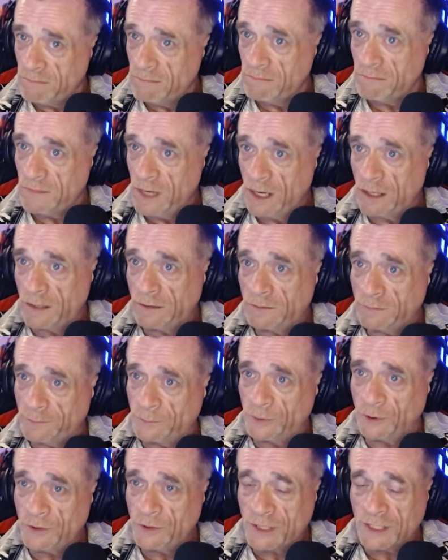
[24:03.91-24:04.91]
You know,
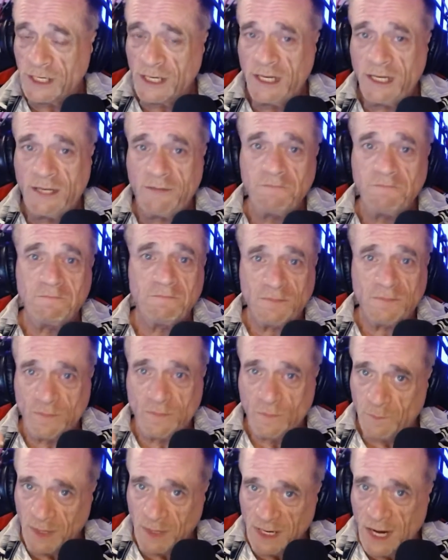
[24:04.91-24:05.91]
Bruce Lee,
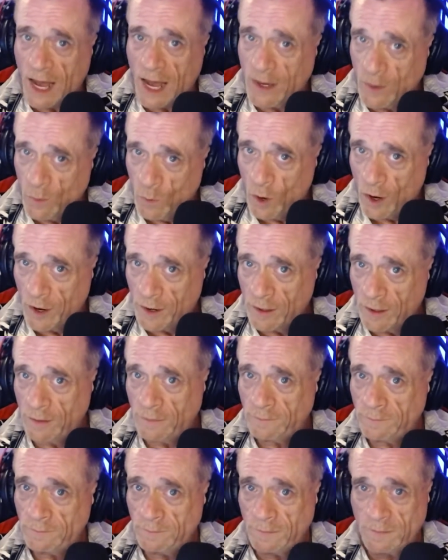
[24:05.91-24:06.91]
be like water.
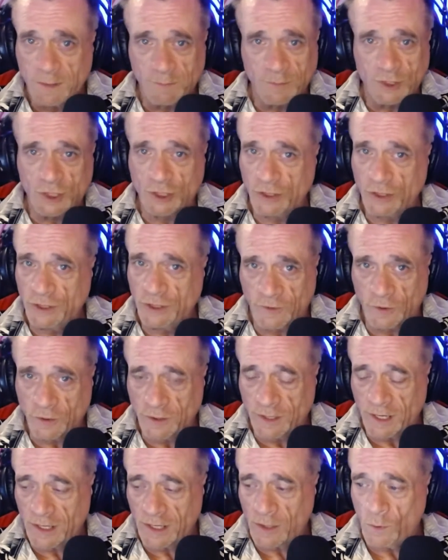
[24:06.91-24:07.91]
I'm sure you've heard
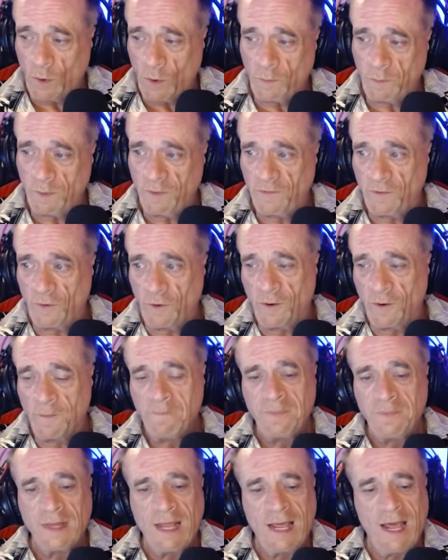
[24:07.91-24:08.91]
that quote before.
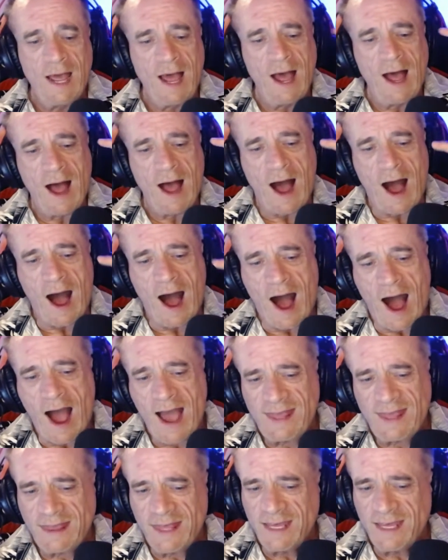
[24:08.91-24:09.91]
I
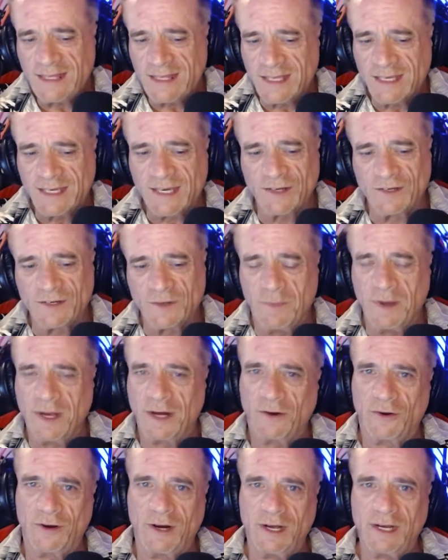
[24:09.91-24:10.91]
think this is a
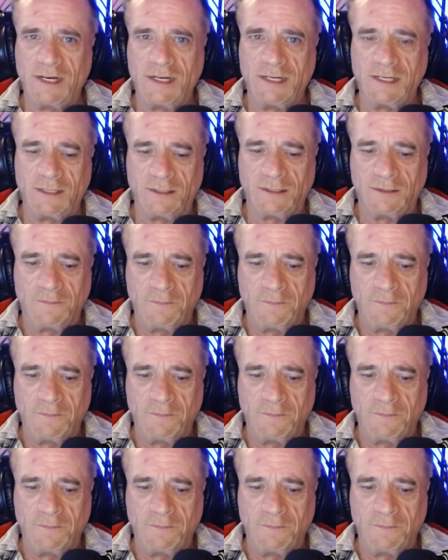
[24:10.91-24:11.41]
better idea.